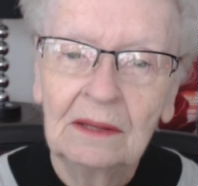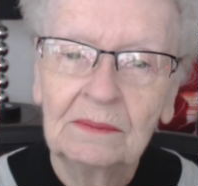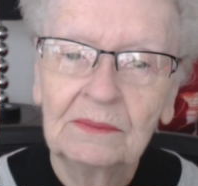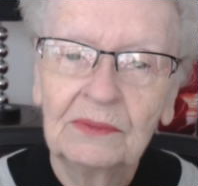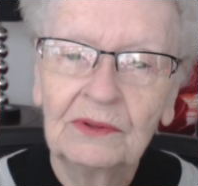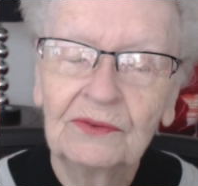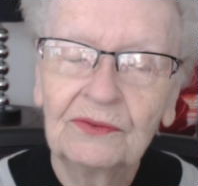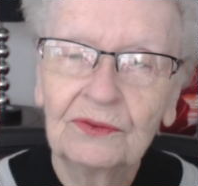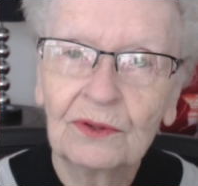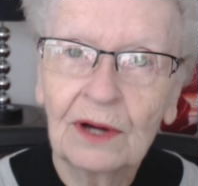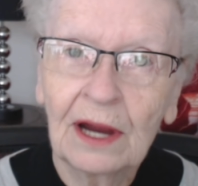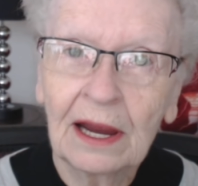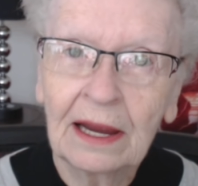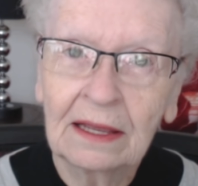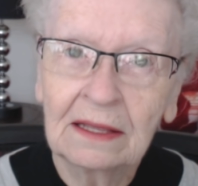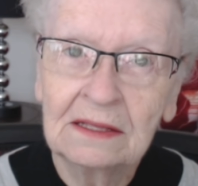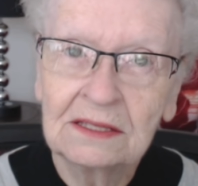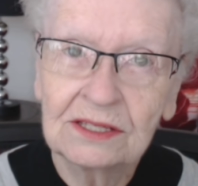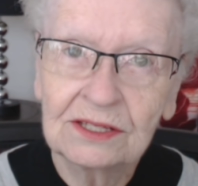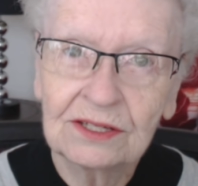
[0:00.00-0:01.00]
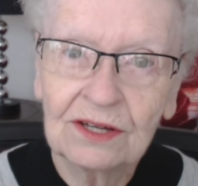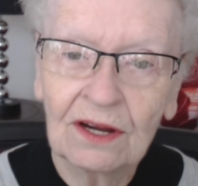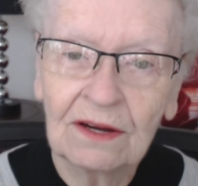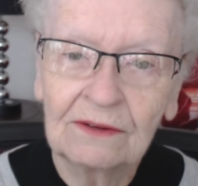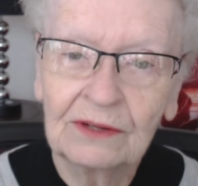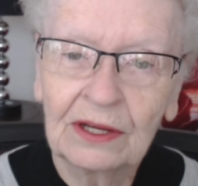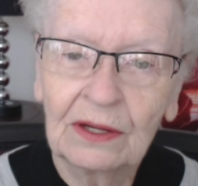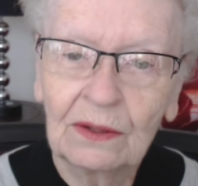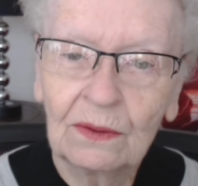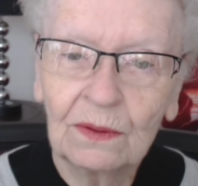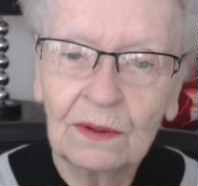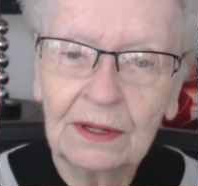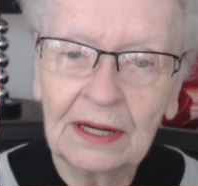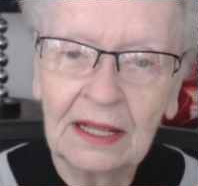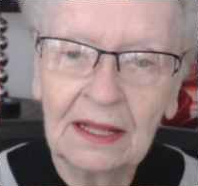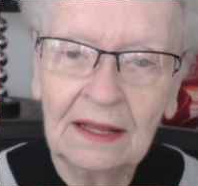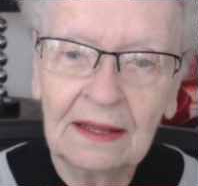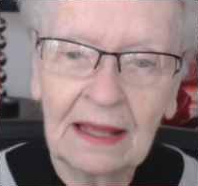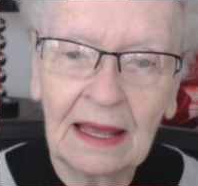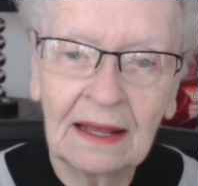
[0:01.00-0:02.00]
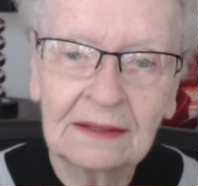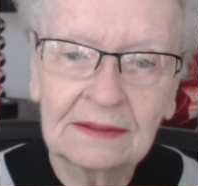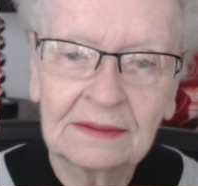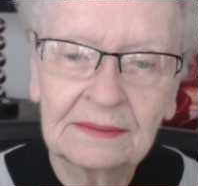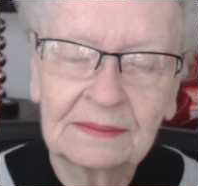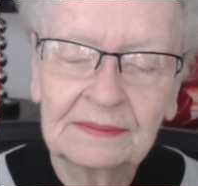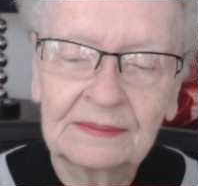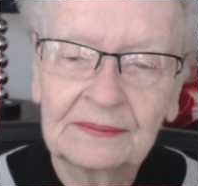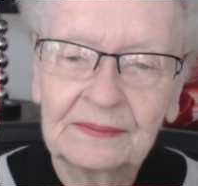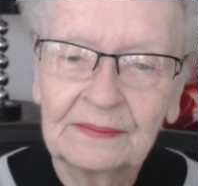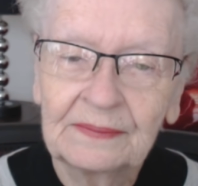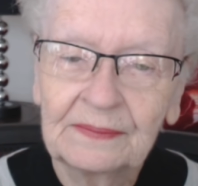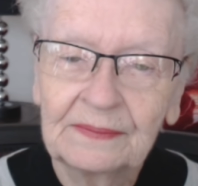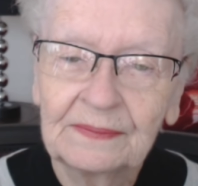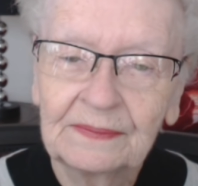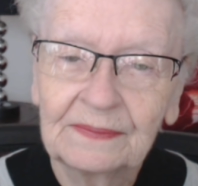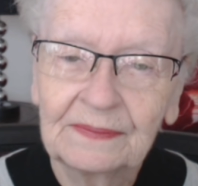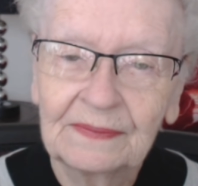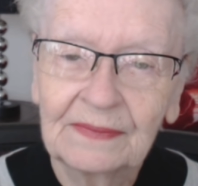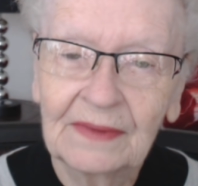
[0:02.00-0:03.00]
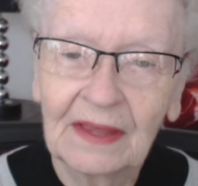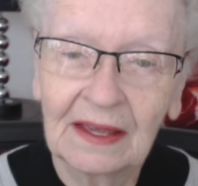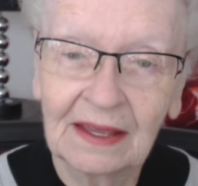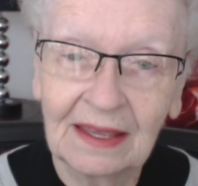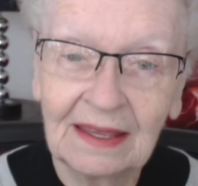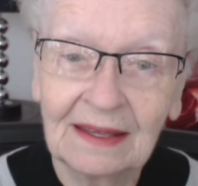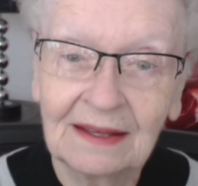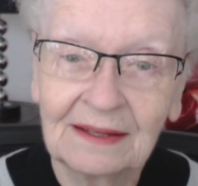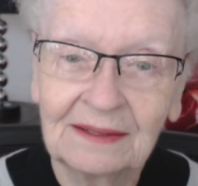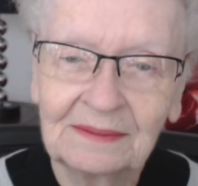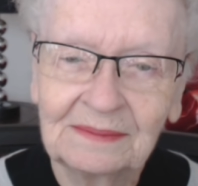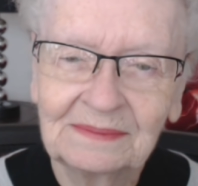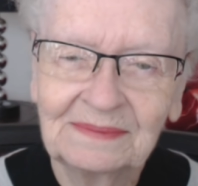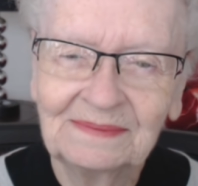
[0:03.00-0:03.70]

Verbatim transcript: before I can start recording that again.